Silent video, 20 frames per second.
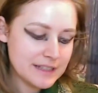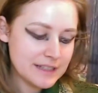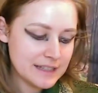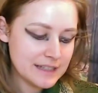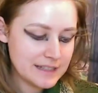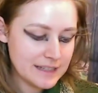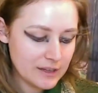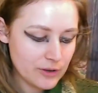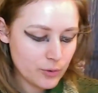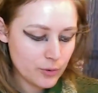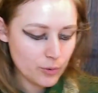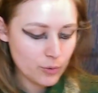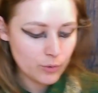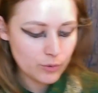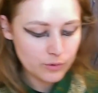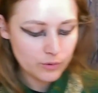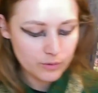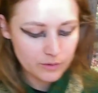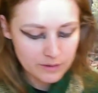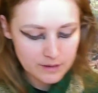it's like a
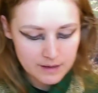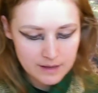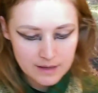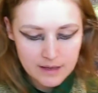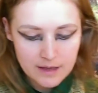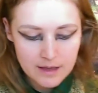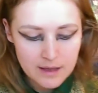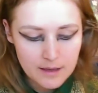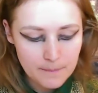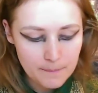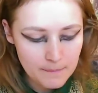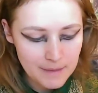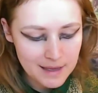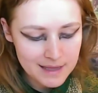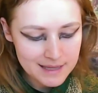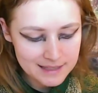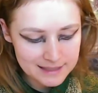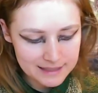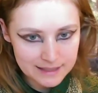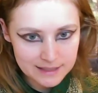whole
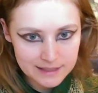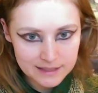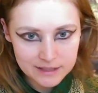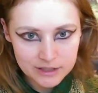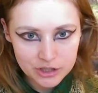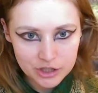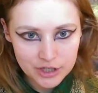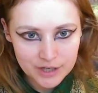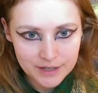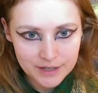message.